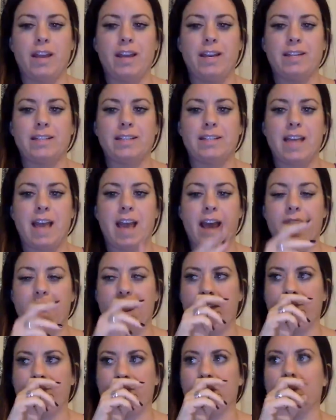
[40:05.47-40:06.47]
It is that
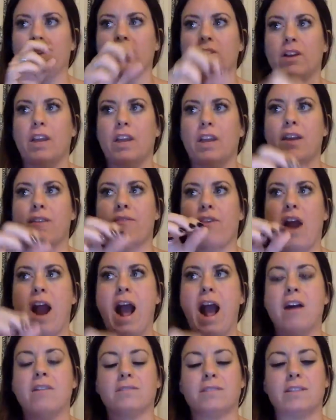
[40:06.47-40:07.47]
if you're looking for
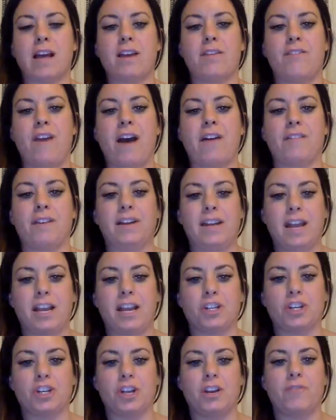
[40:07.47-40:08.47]
outside
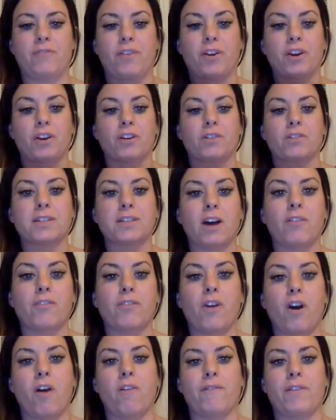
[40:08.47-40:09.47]
validation for your
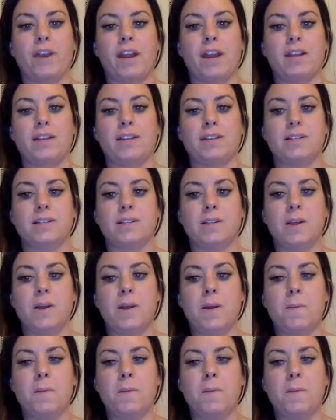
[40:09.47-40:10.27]
self confidence,